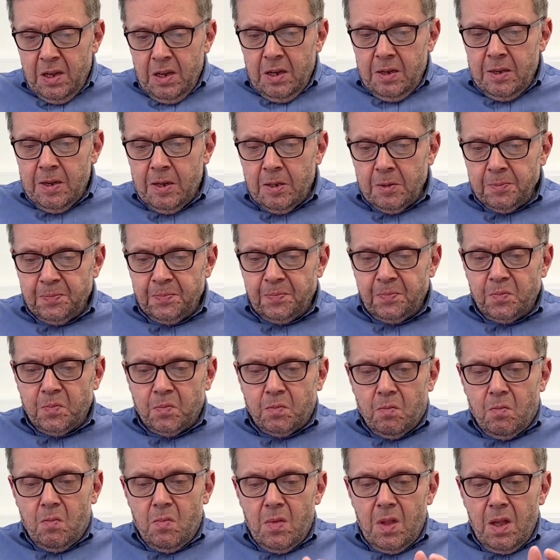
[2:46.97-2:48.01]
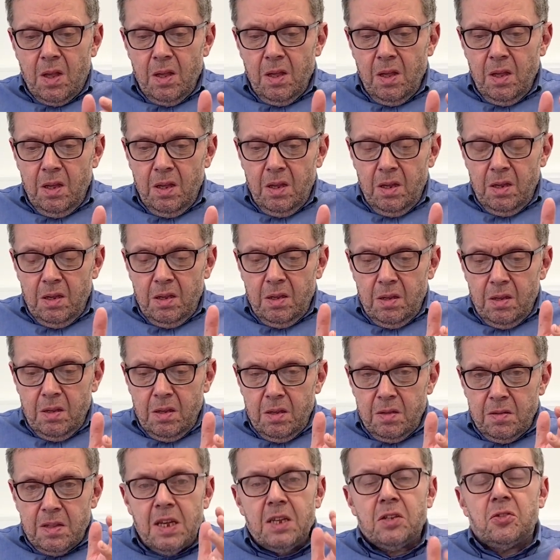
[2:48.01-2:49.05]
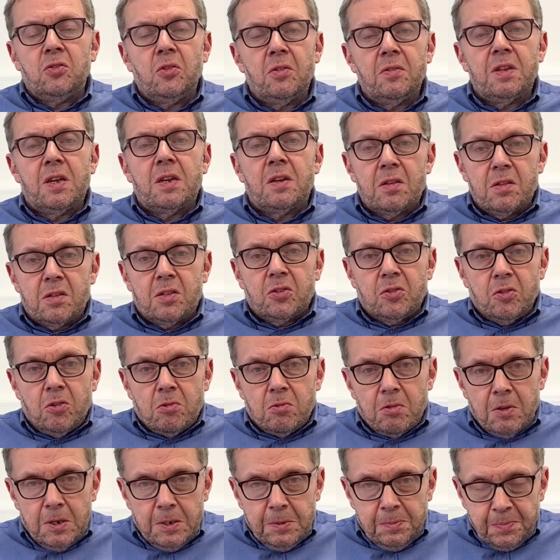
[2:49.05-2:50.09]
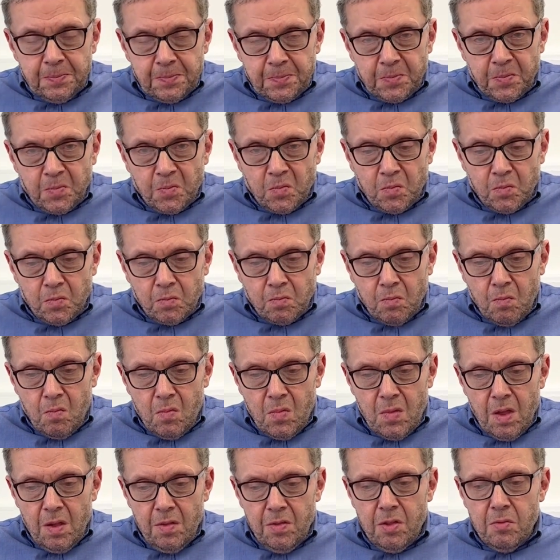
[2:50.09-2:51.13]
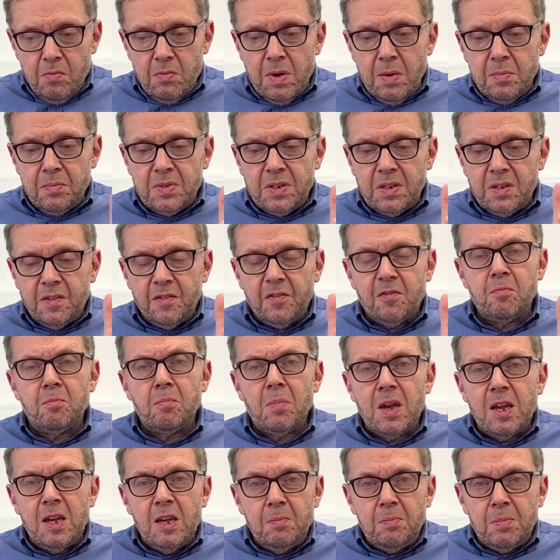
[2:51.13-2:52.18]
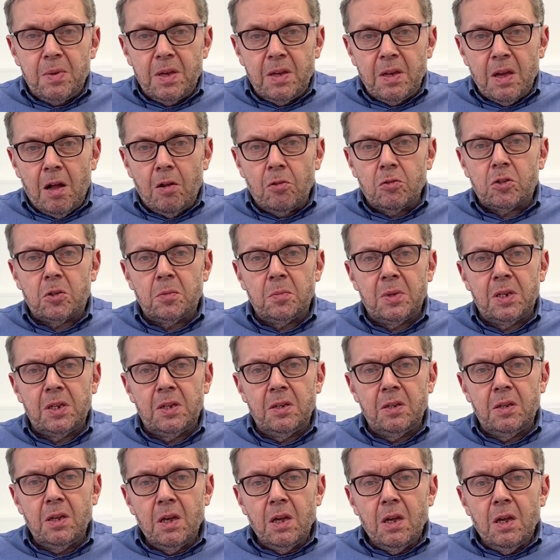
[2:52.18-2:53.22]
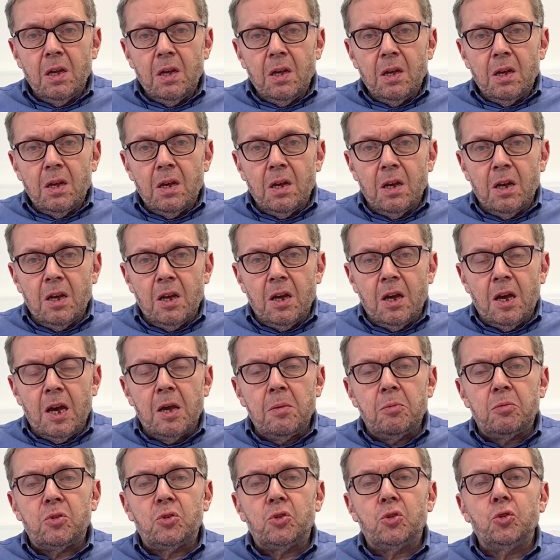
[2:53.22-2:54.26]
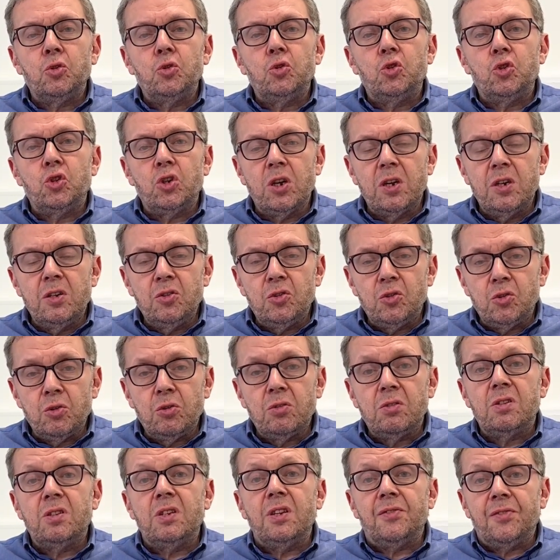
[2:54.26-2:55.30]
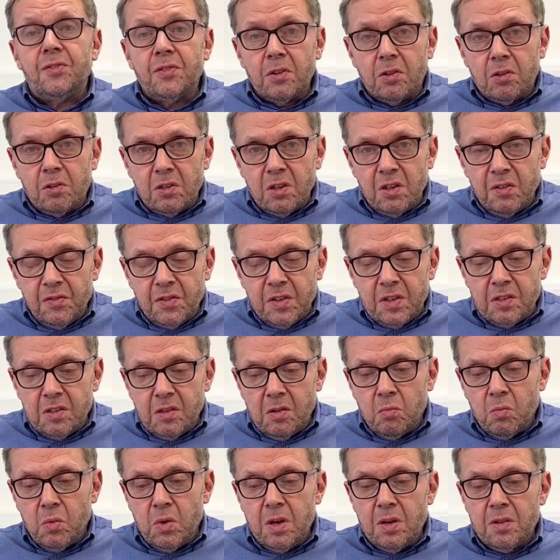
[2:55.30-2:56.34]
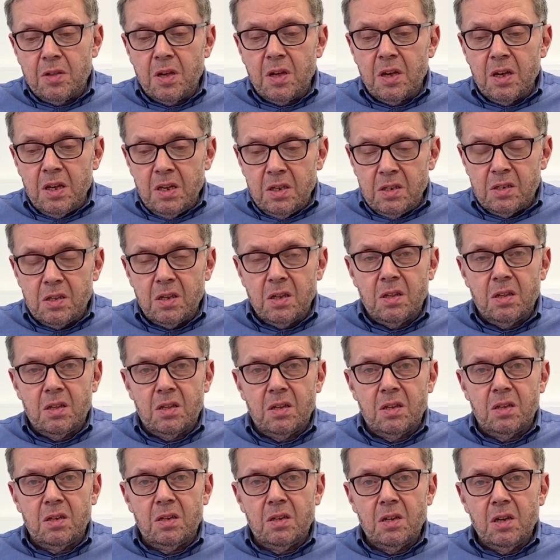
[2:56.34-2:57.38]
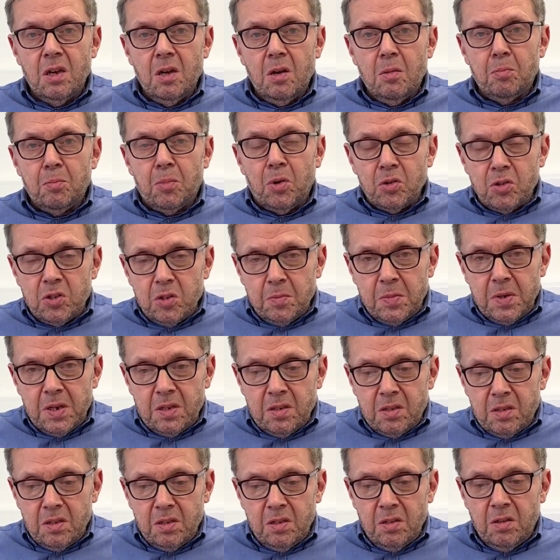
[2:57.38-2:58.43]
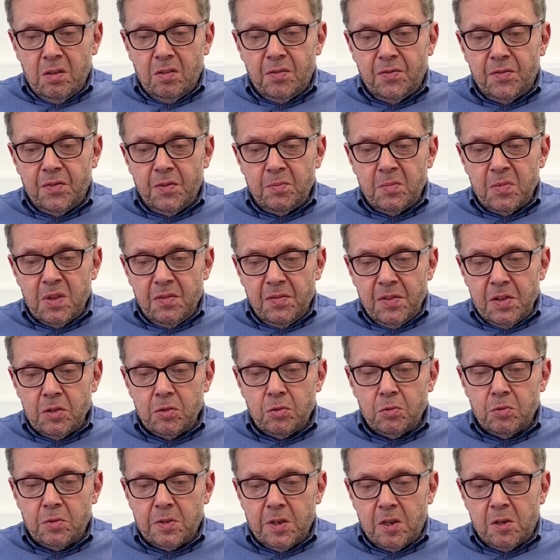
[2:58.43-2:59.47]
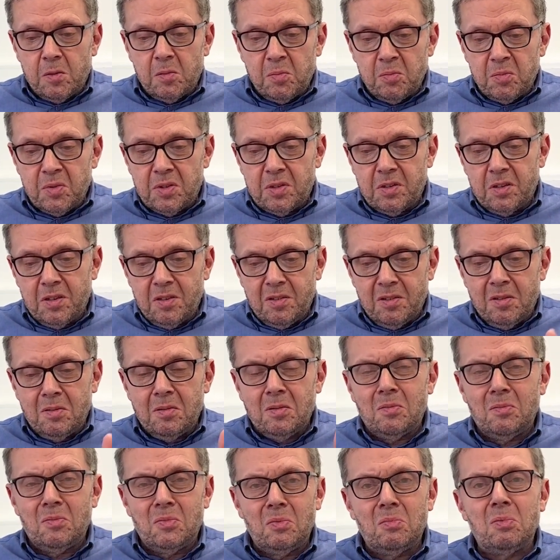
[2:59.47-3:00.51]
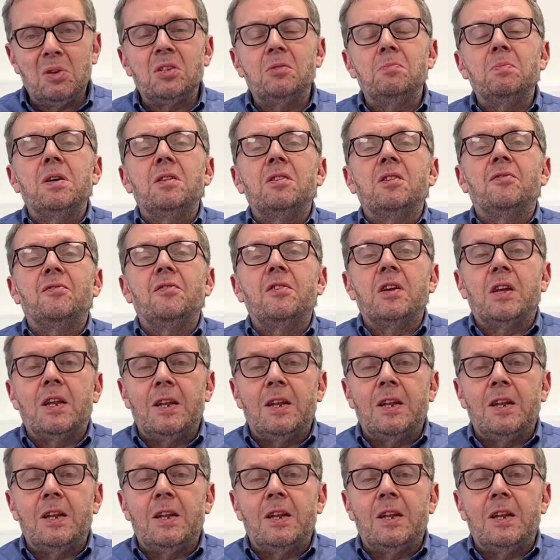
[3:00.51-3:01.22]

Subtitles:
Now, that's not the end of the story. The representative may be ultimately able to change to a different kind of visa where there is the possibility of an eventual settlement. But we must make this very